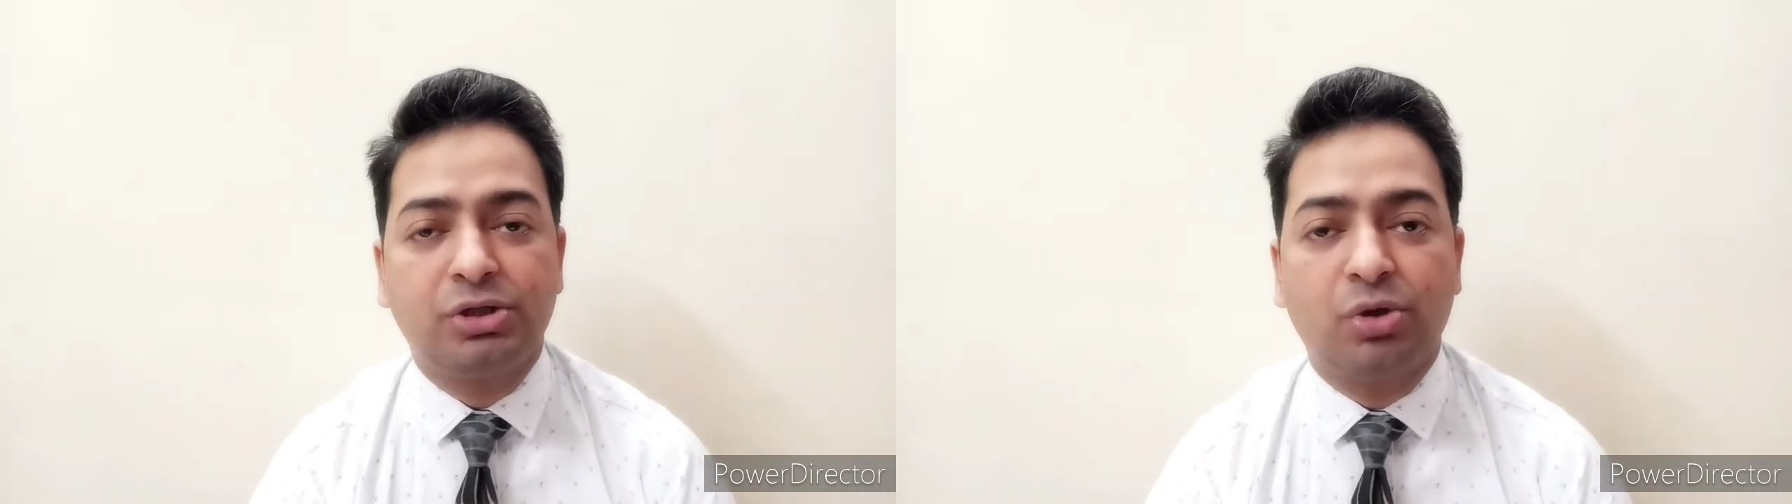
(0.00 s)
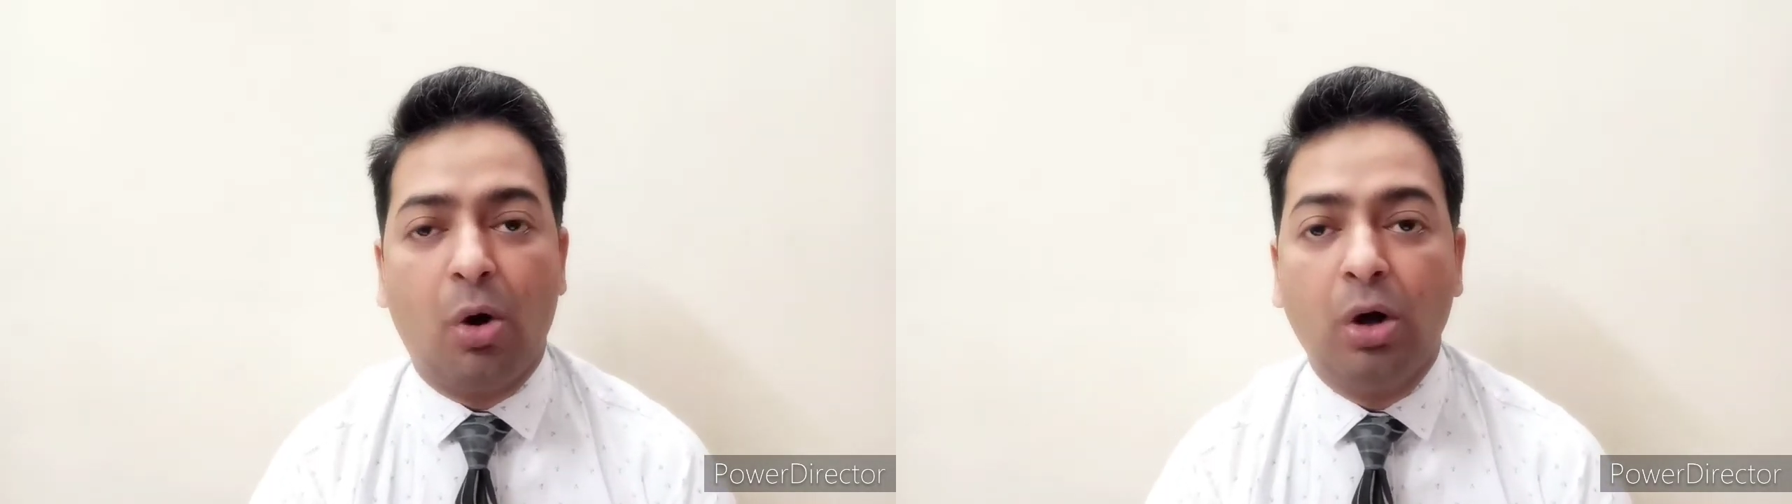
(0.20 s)

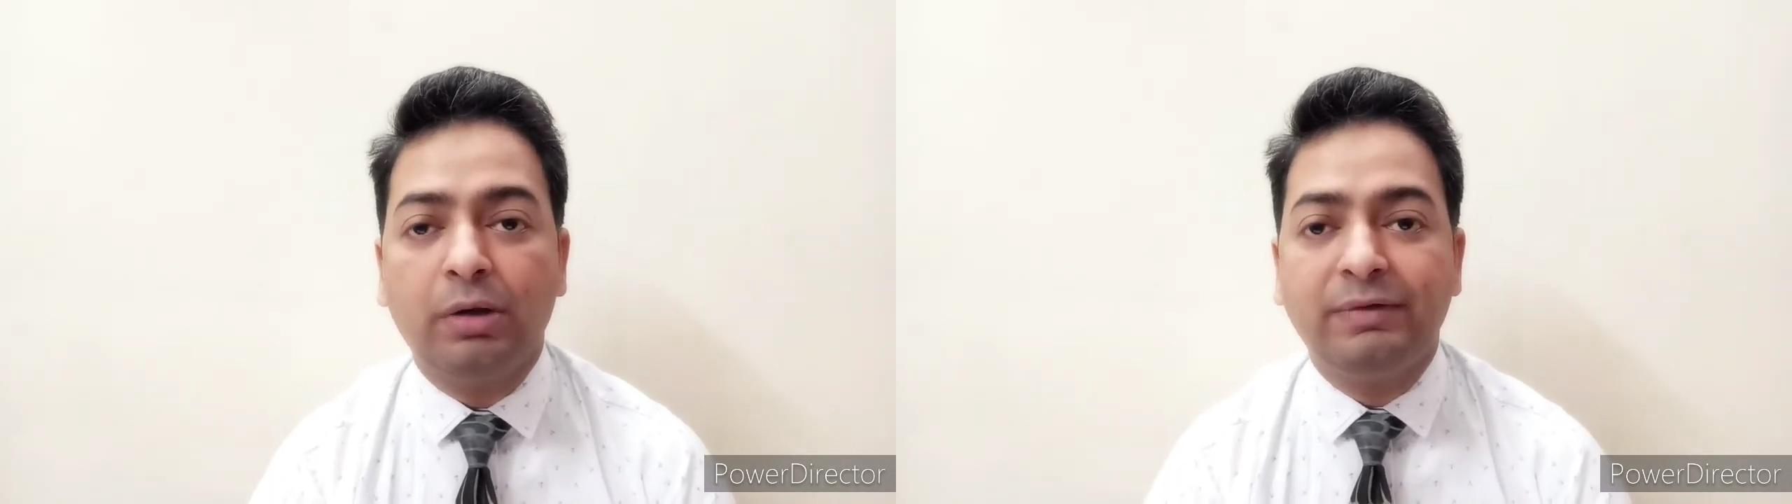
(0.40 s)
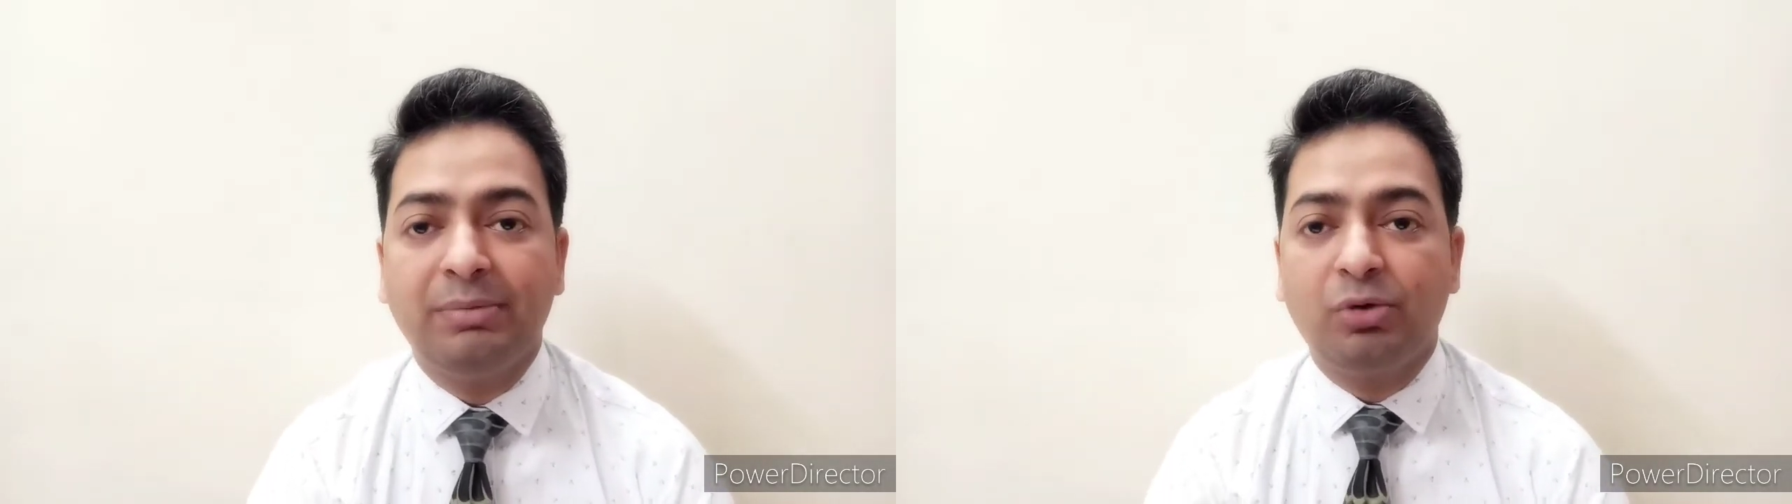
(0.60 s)
So all
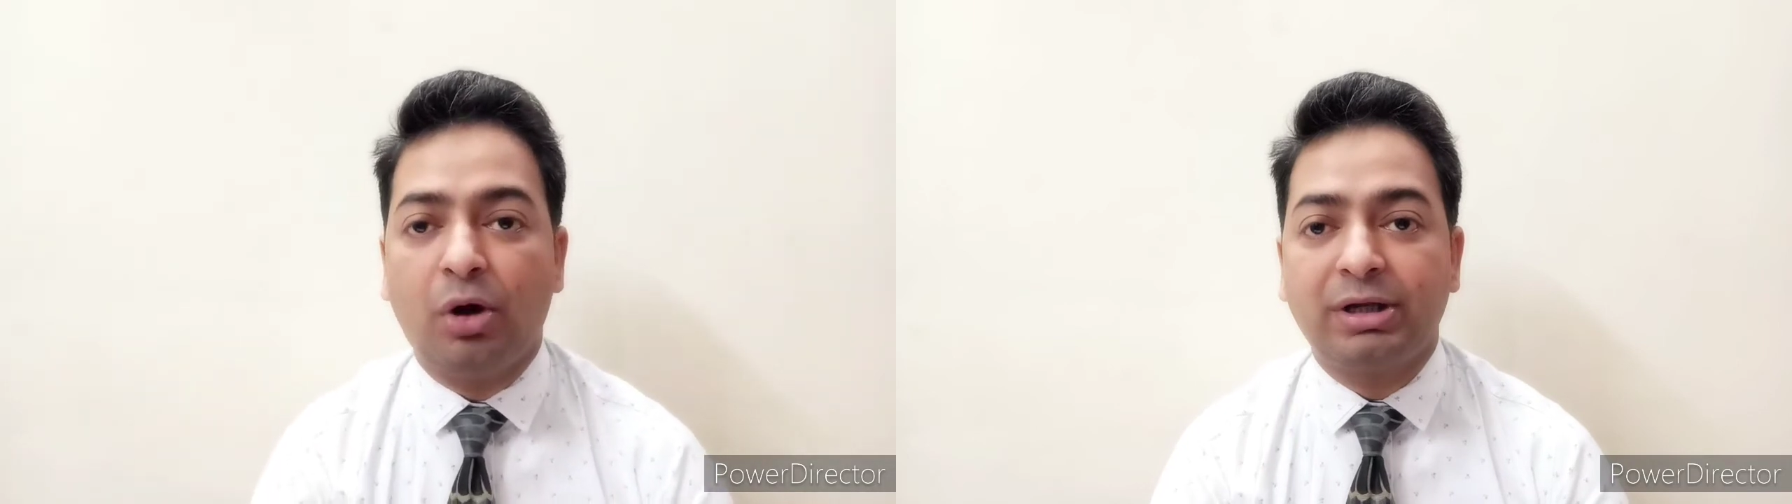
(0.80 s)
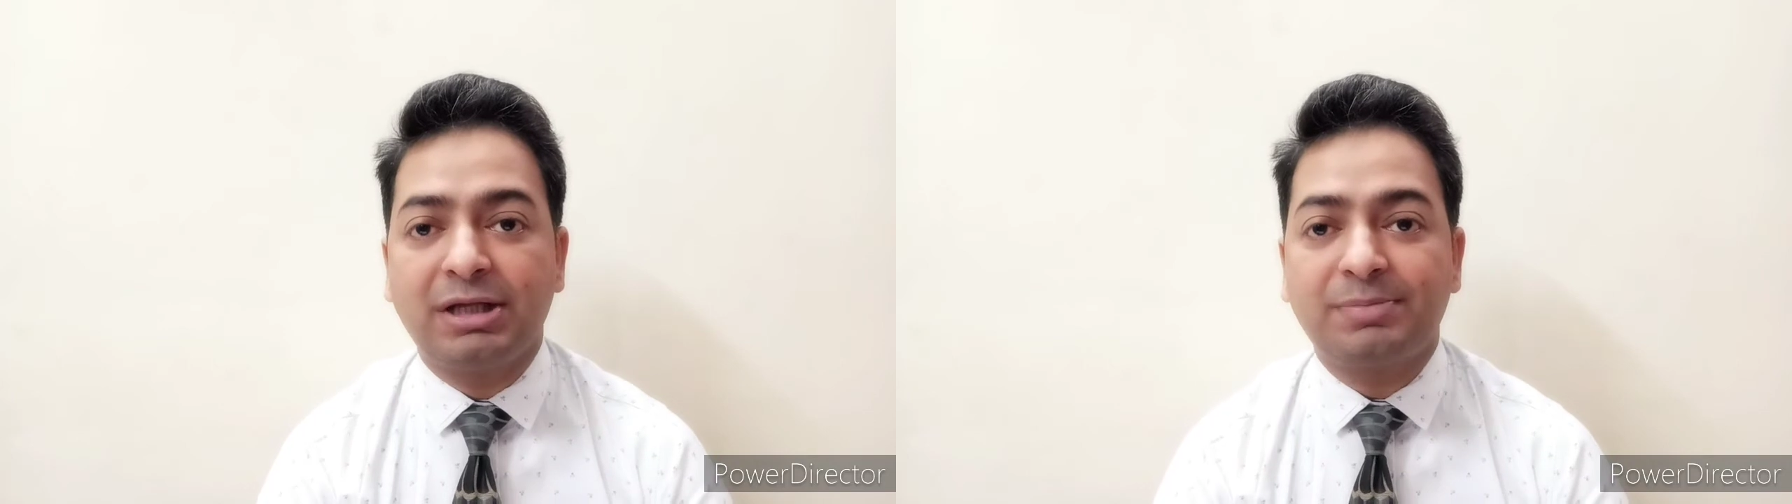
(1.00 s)
of them
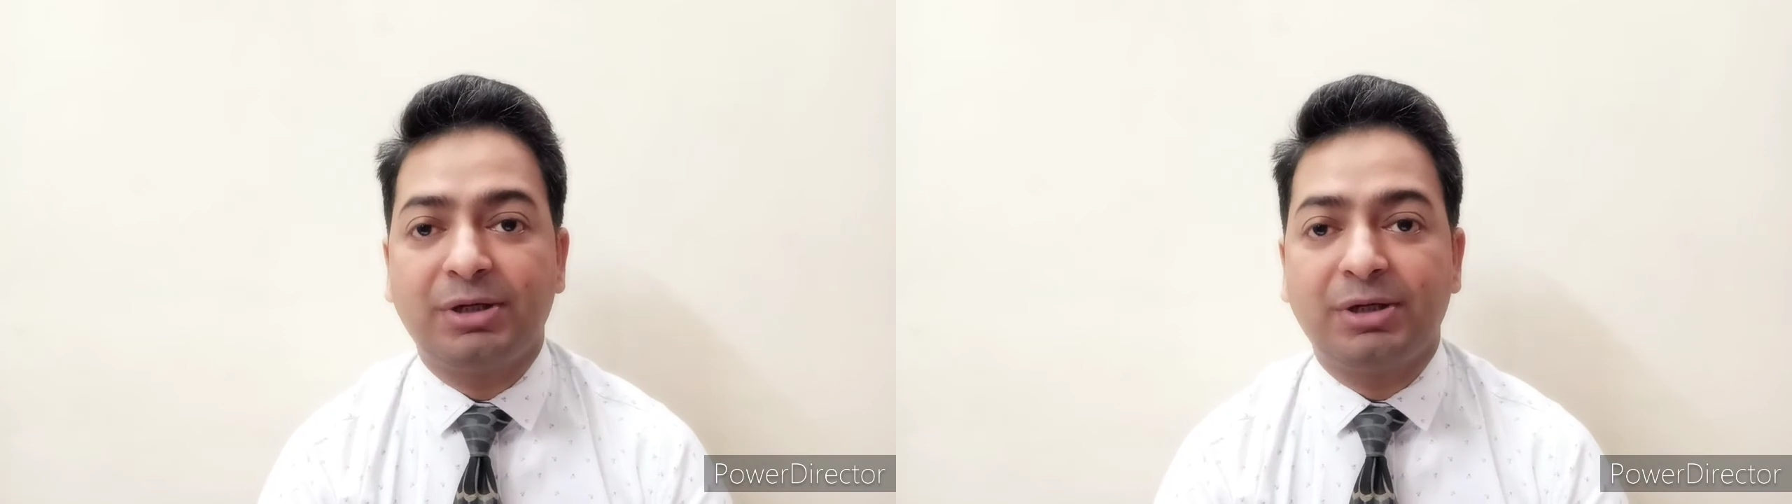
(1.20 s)
got this